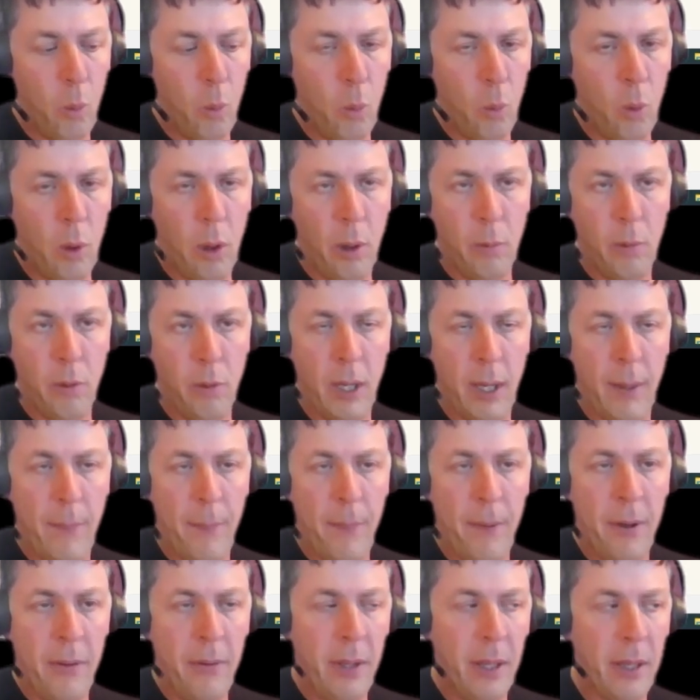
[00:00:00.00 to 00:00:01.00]
What will
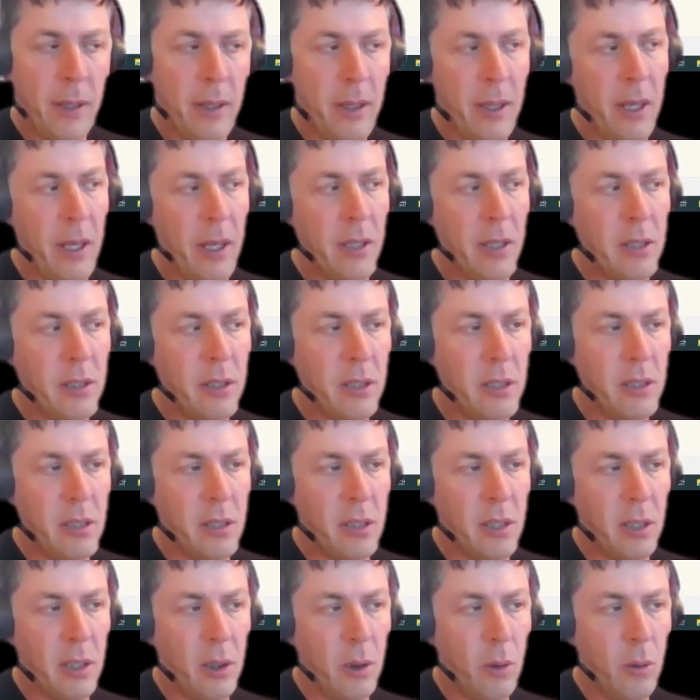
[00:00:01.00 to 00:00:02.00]
happen in that case is
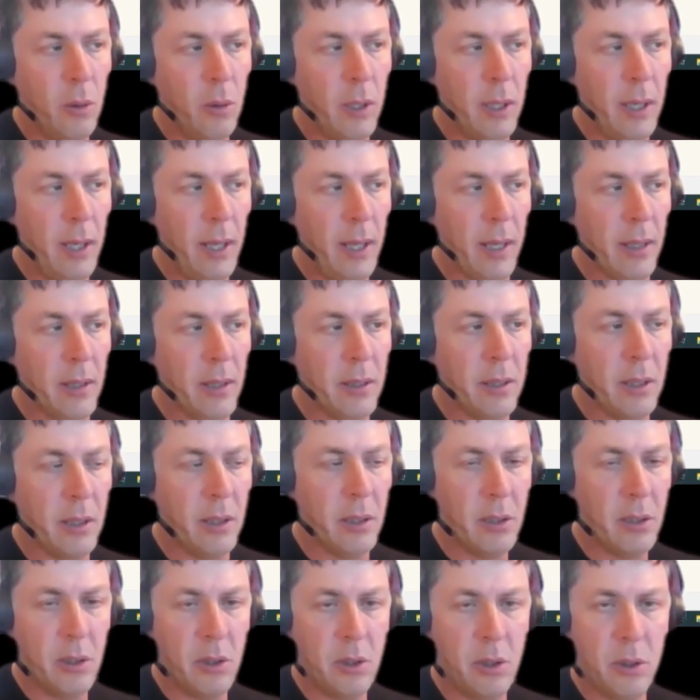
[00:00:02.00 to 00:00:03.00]
that you'll get
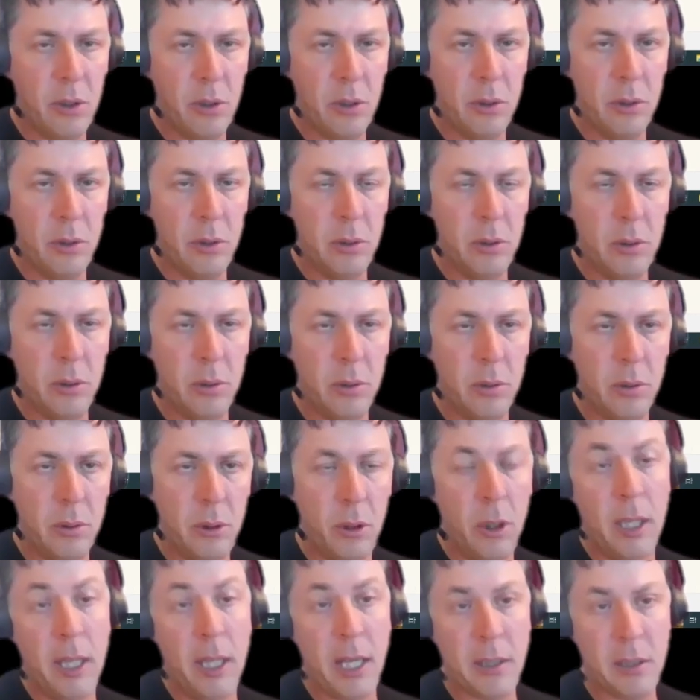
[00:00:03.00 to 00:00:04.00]

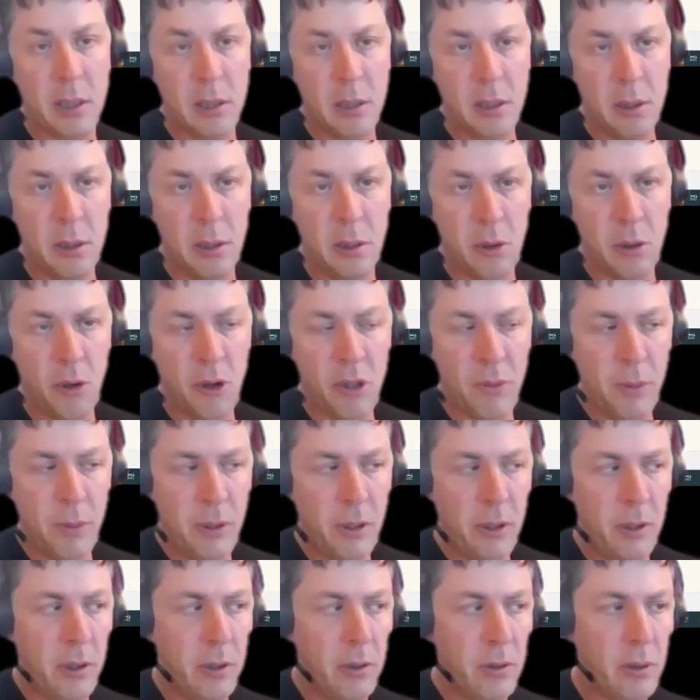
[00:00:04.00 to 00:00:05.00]
early access to the course
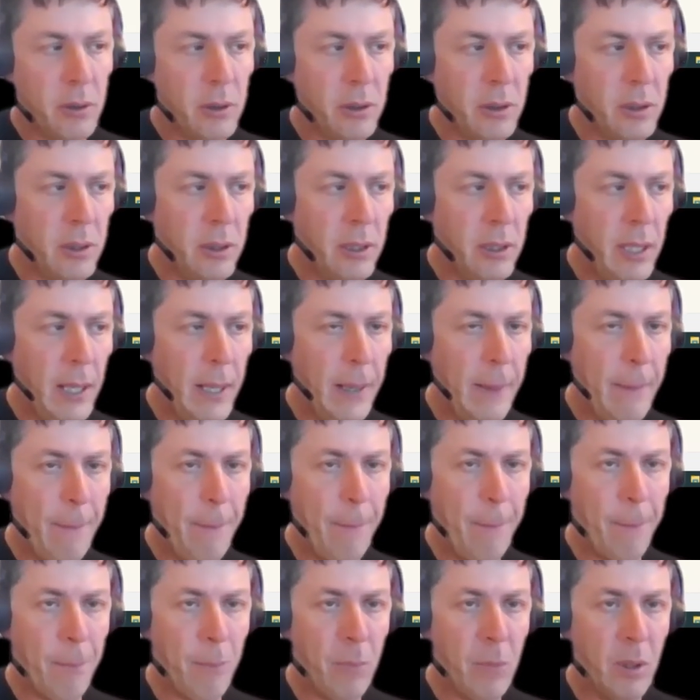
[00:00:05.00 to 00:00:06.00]
materials.
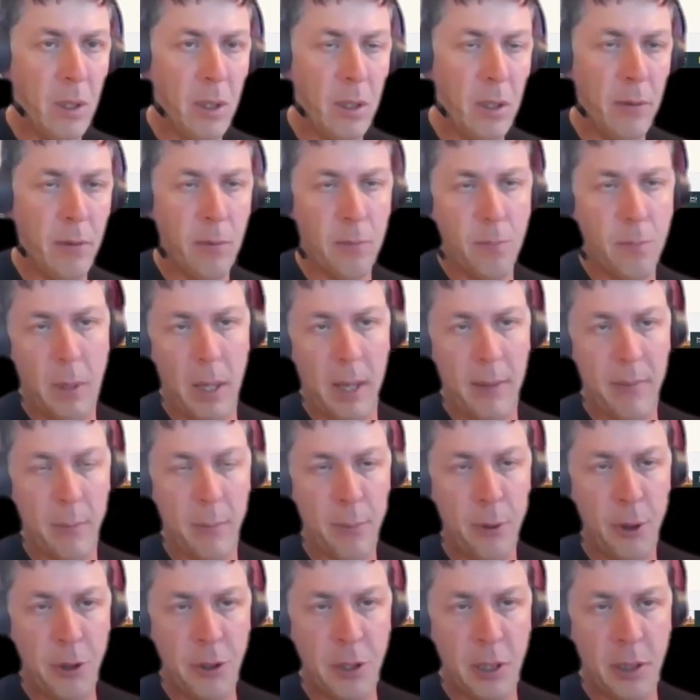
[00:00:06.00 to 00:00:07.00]
You might have a
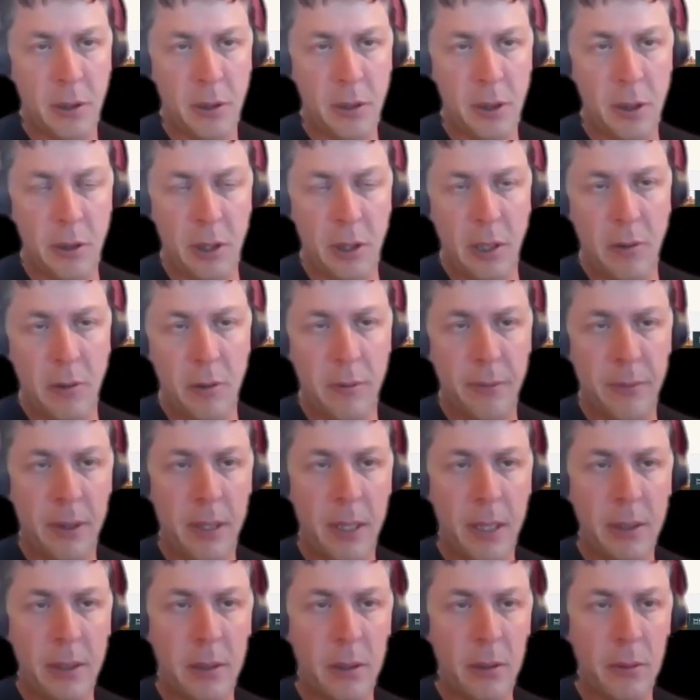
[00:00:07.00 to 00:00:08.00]
project you're looking to
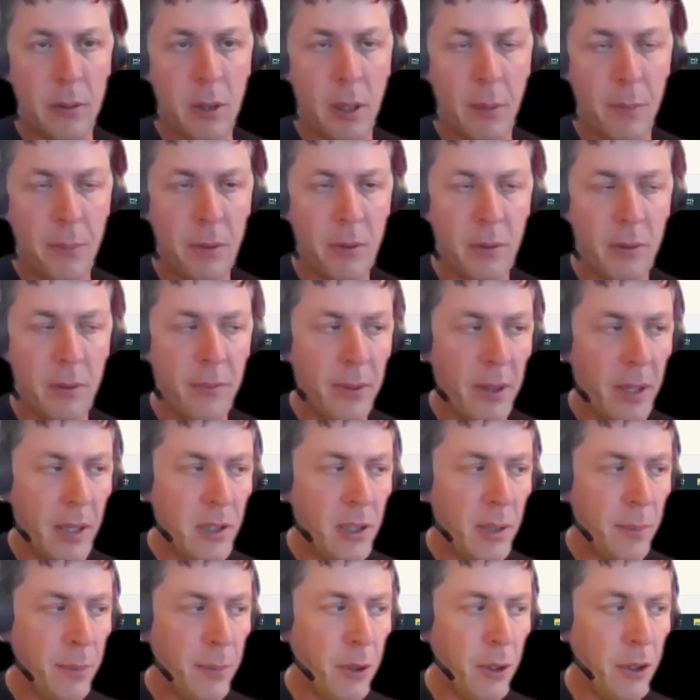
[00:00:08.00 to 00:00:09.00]
advance. It will help you
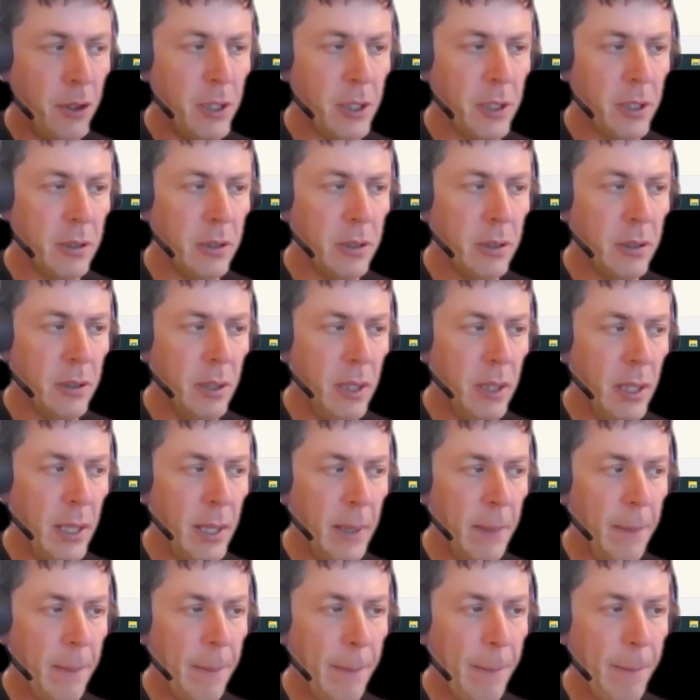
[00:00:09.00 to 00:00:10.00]
advance your project,
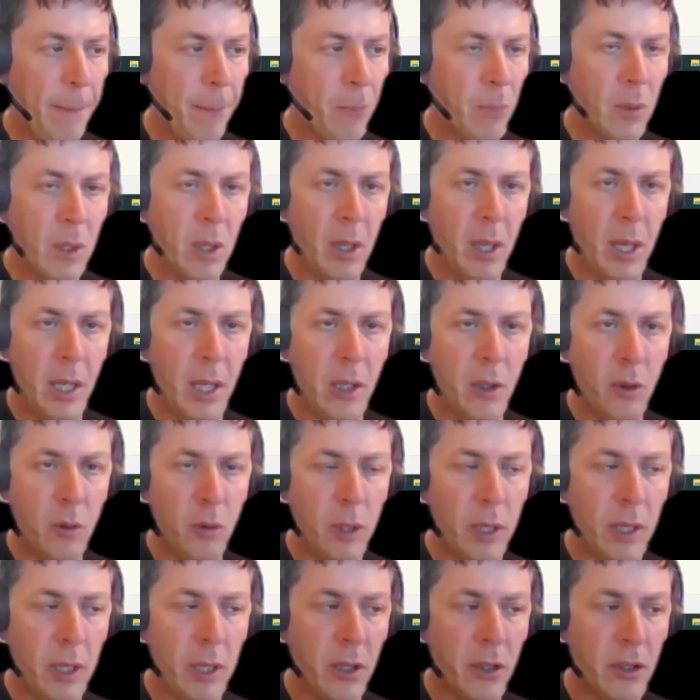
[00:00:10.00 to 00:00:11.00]
and you'll
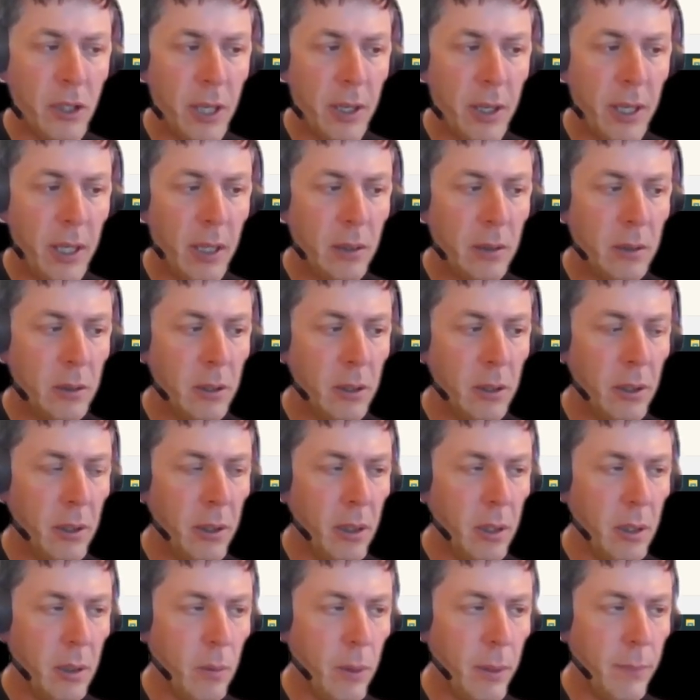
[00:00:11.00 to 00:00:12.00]
get a shout out
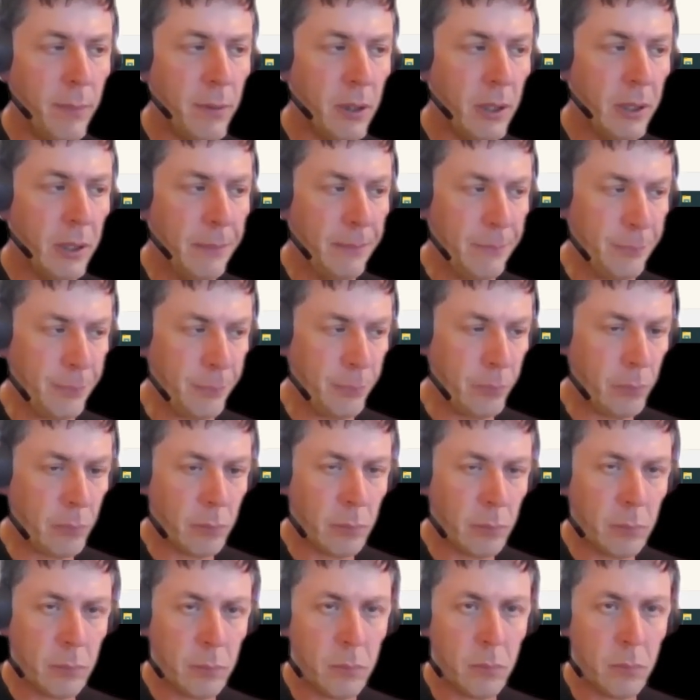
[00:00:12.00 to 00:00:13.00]
on the website.
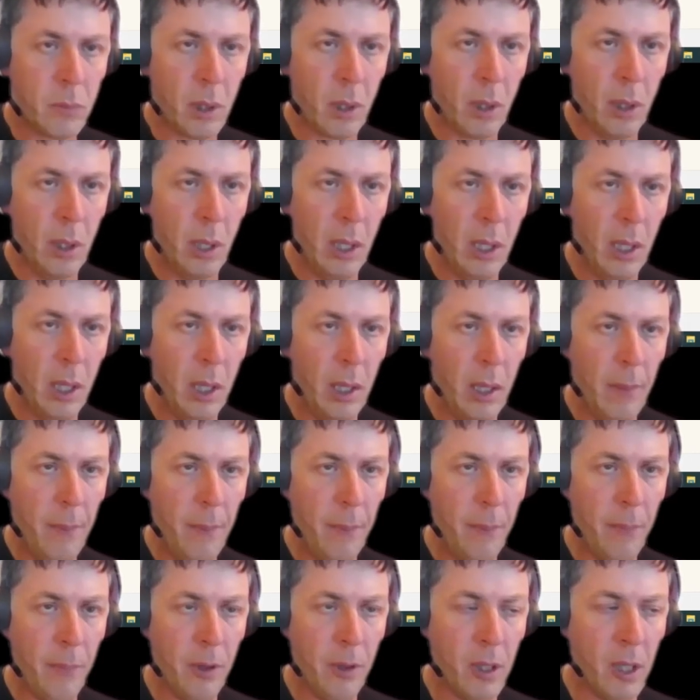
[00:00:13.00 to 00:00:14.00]

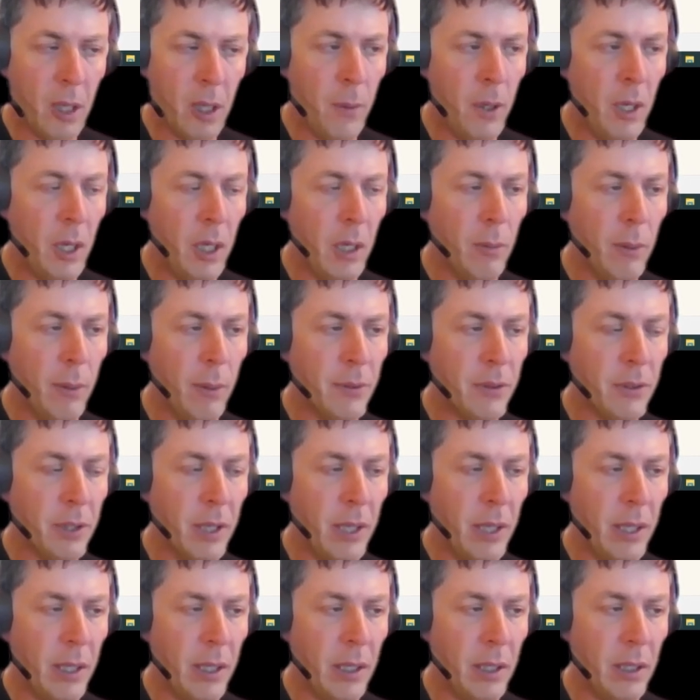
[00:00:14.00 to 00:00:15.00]
The community
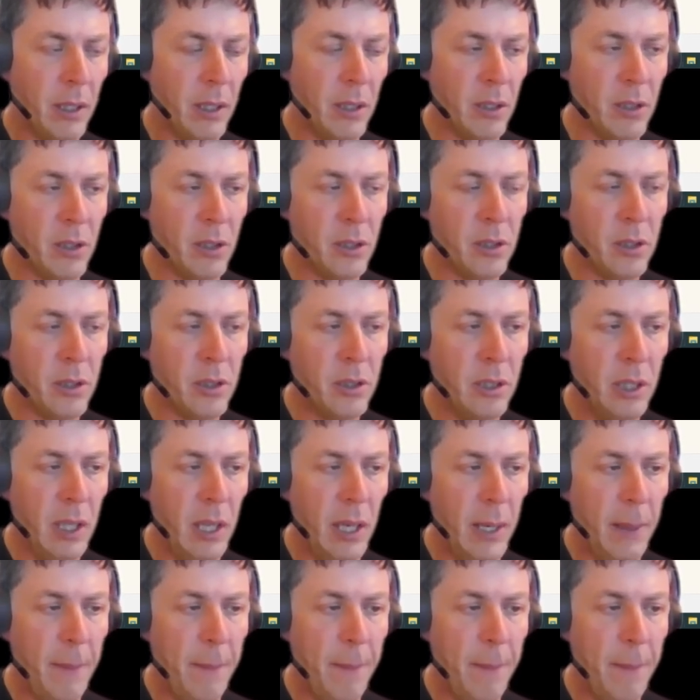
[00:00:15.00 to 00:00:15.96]
website is